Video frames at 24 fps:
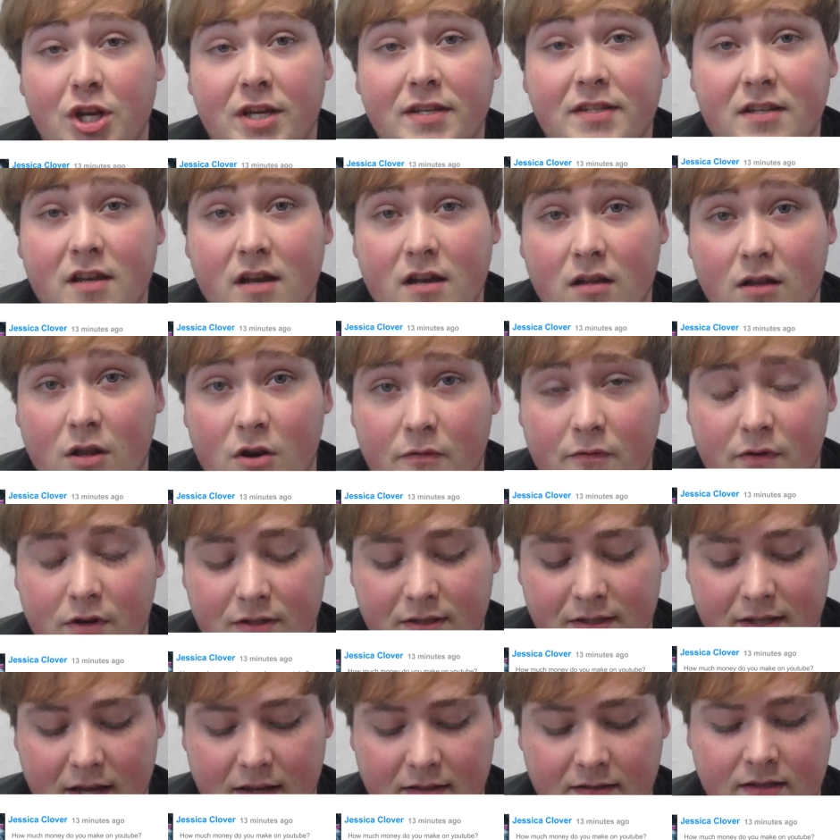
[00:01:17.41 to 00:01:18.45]
Jessica Clover
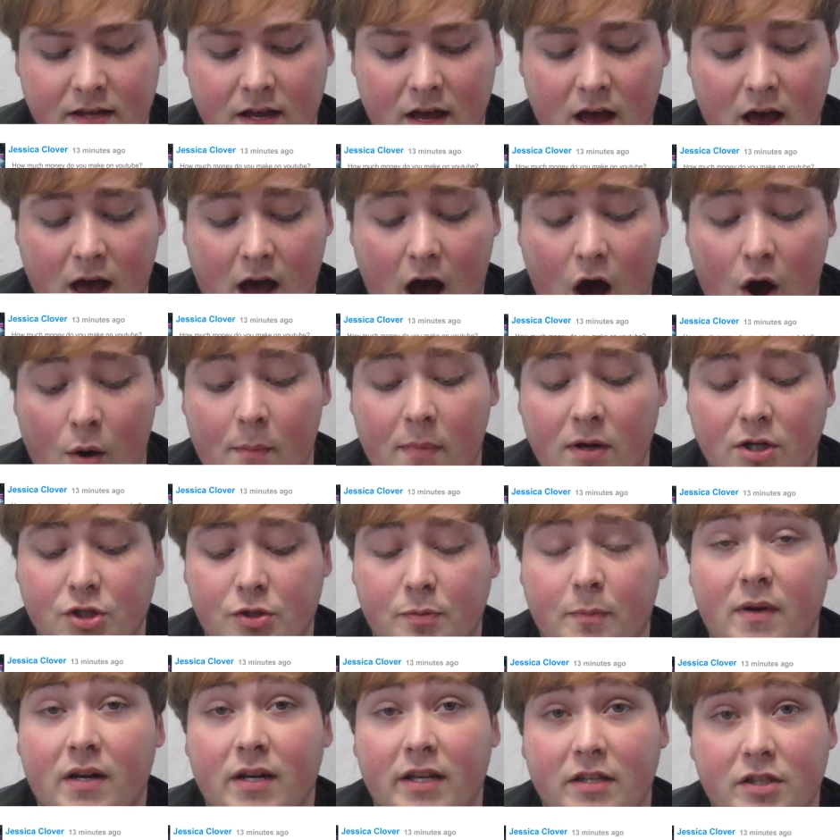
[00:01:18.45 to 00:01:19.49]
says, how
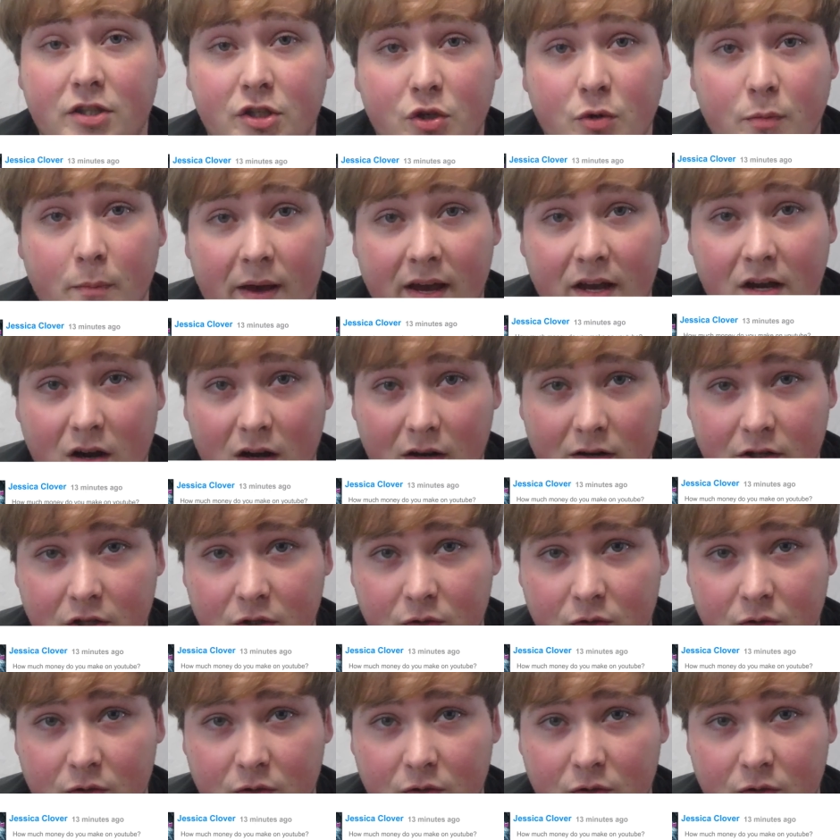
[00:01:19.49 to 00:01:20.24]
much money do you make on